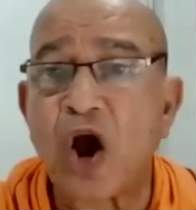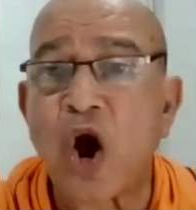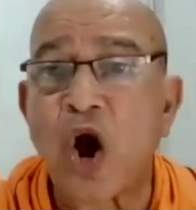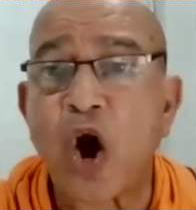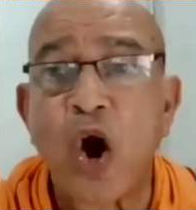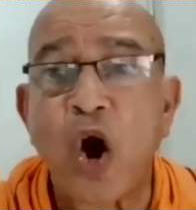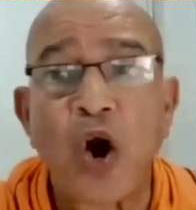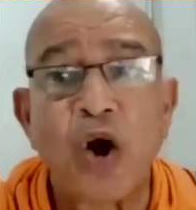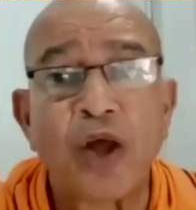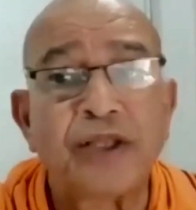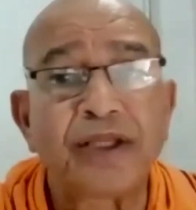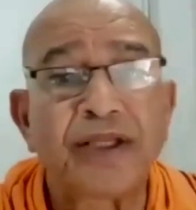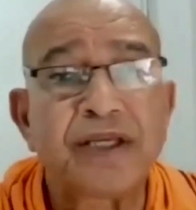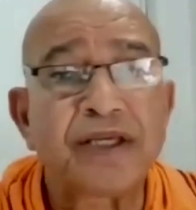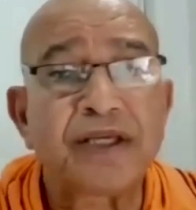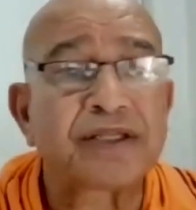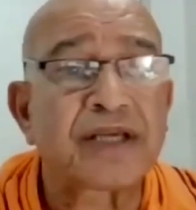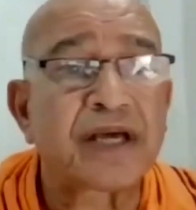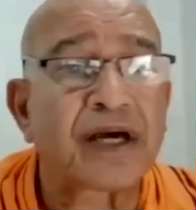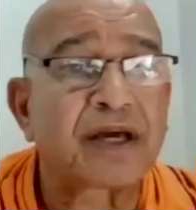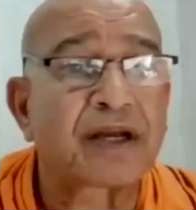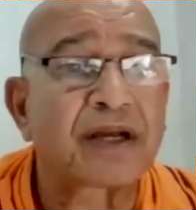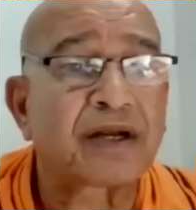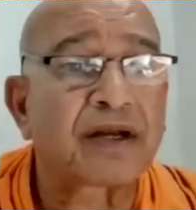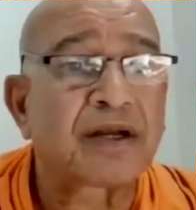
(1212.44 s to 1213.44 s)
All
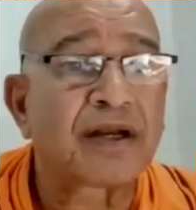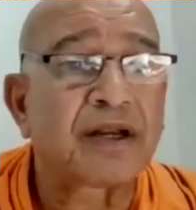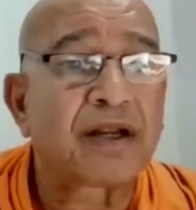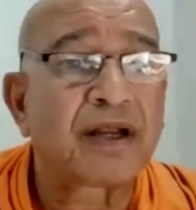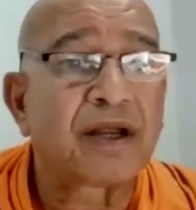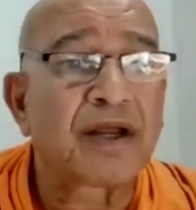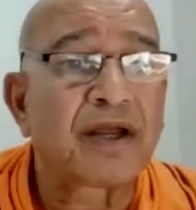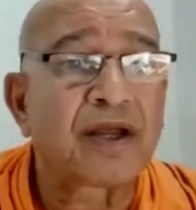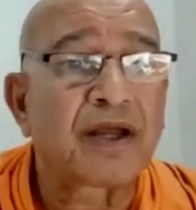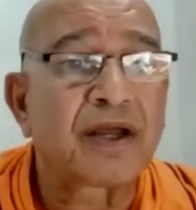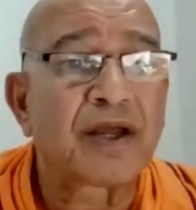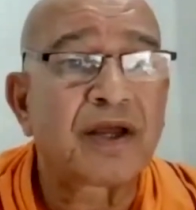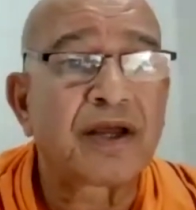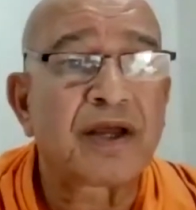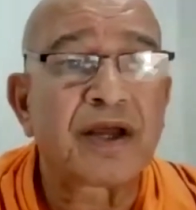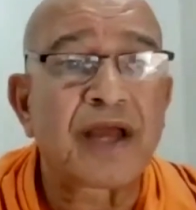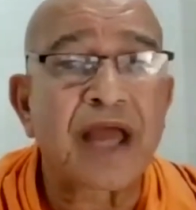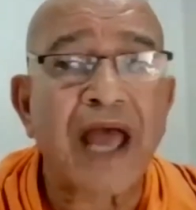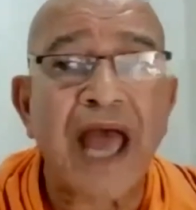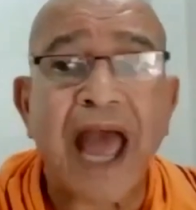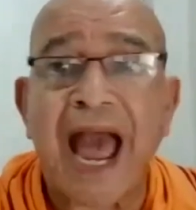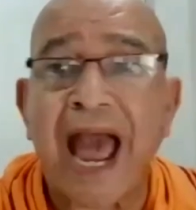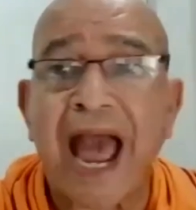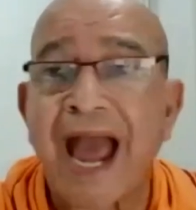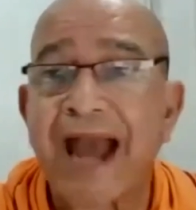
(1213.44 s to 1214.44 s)
these are
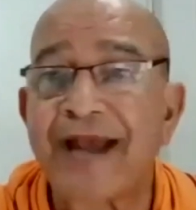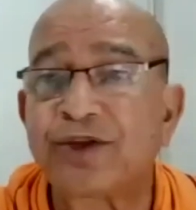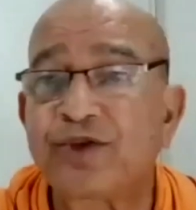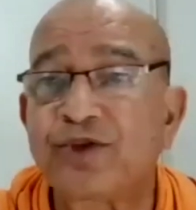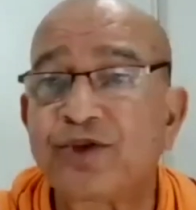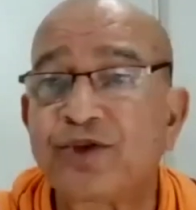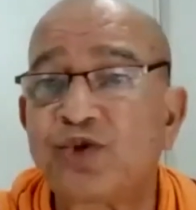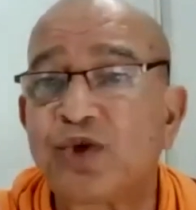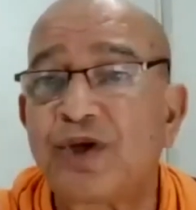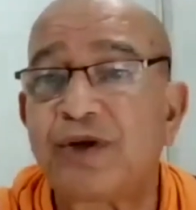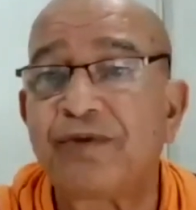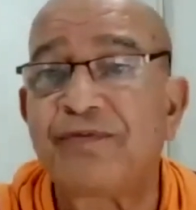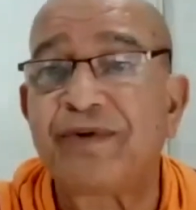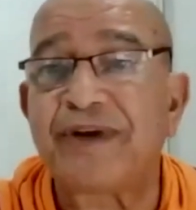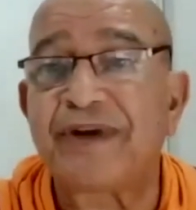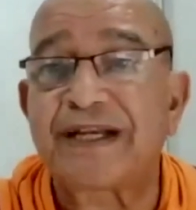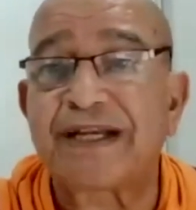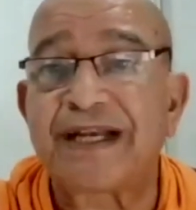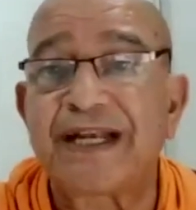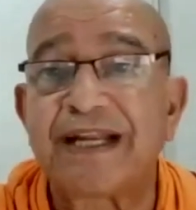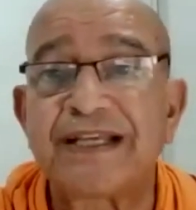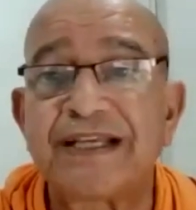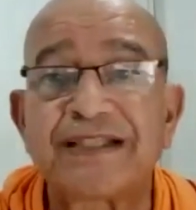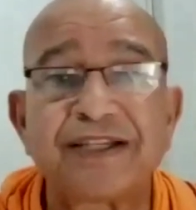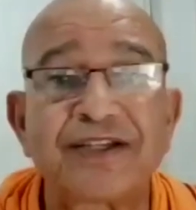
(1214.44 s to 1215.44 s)
actual
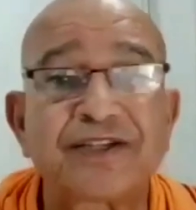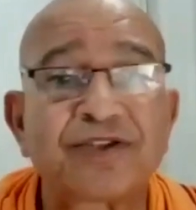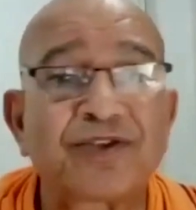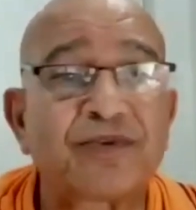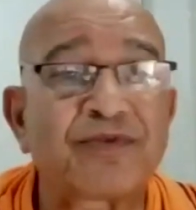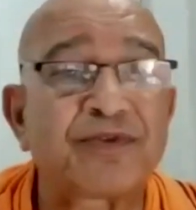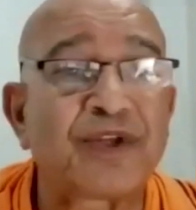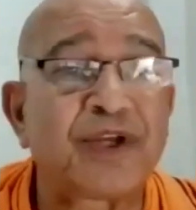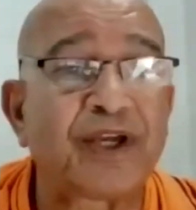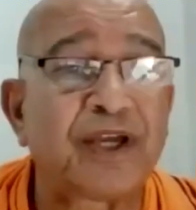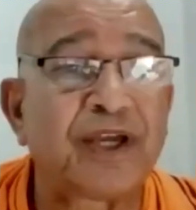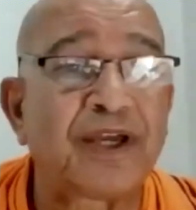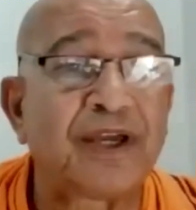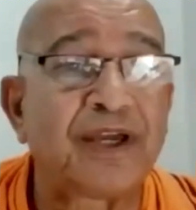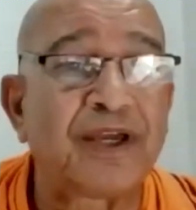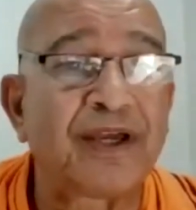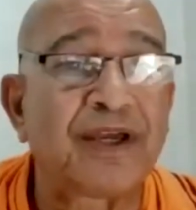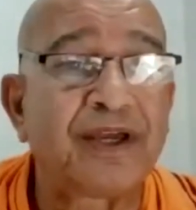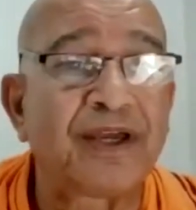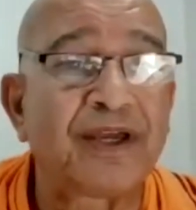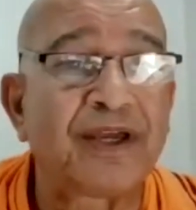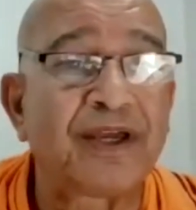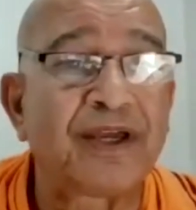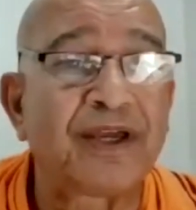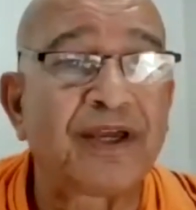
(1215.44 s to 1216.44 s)
witnesses of the
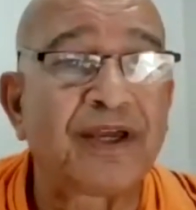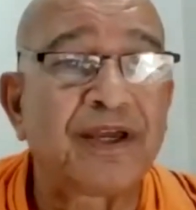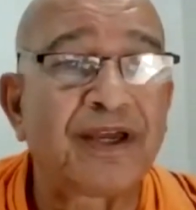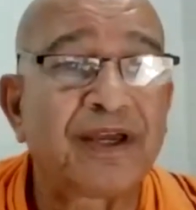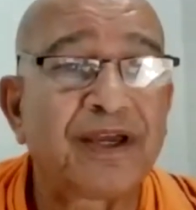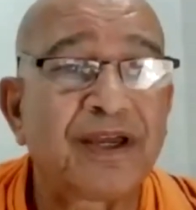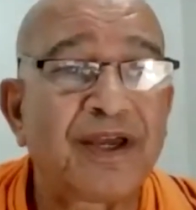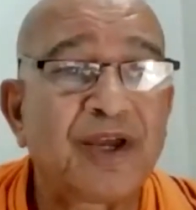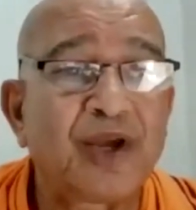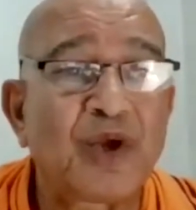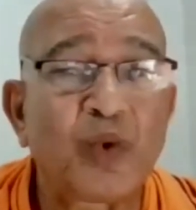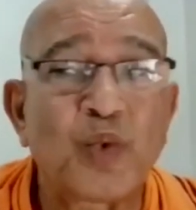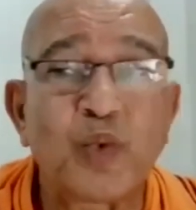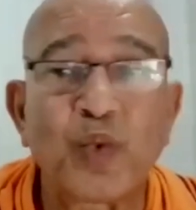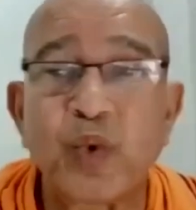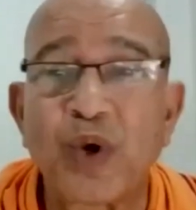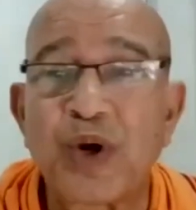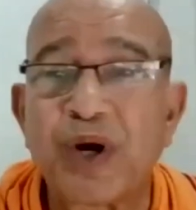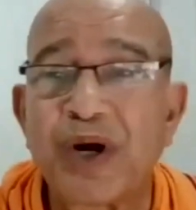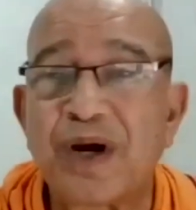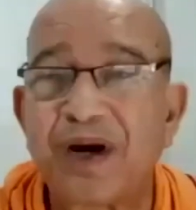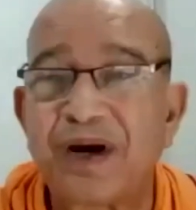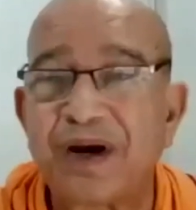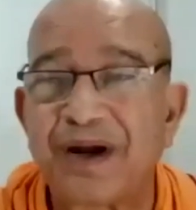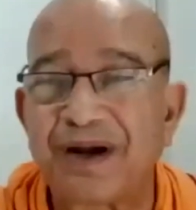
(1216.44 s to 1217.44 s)

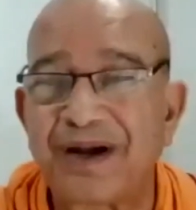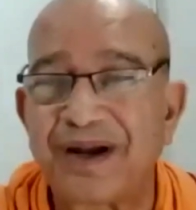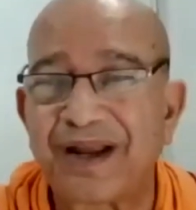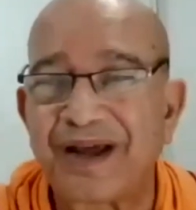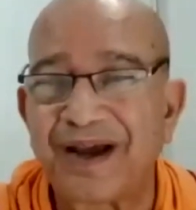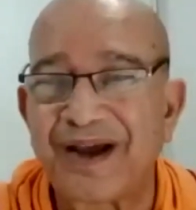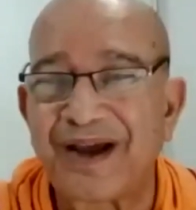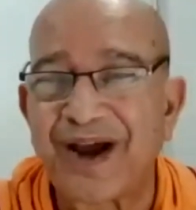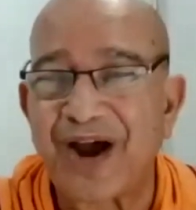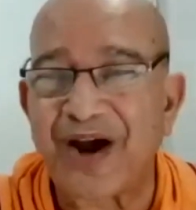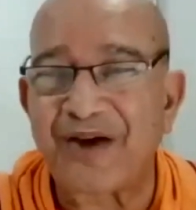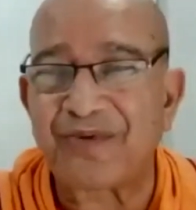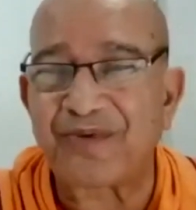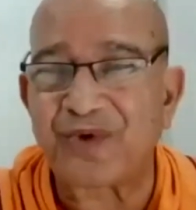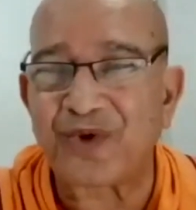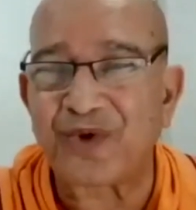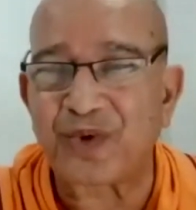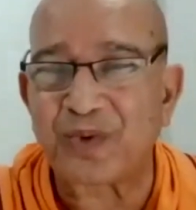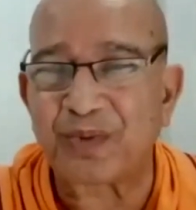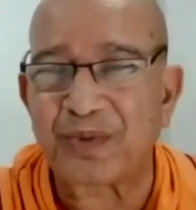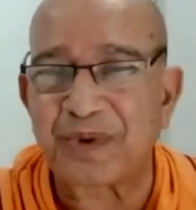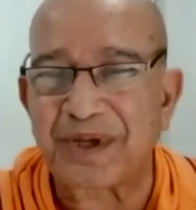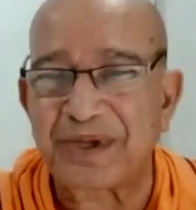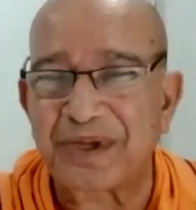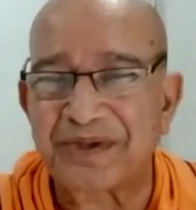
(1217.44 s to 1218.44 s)
world of
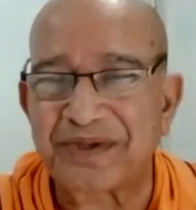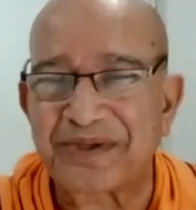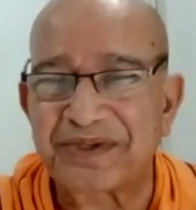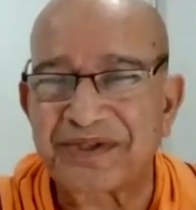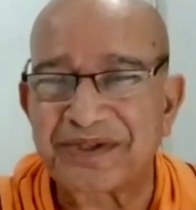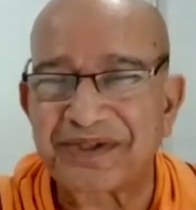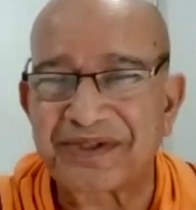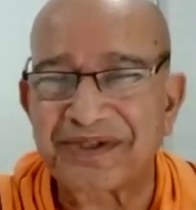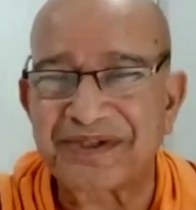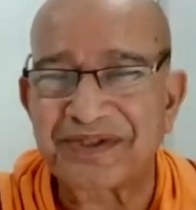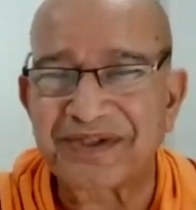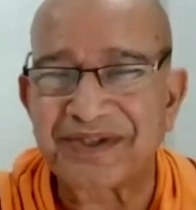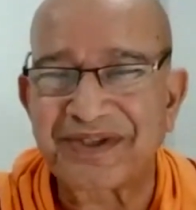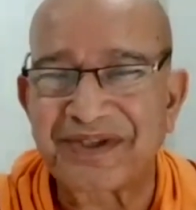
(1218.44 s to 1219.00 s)
humans.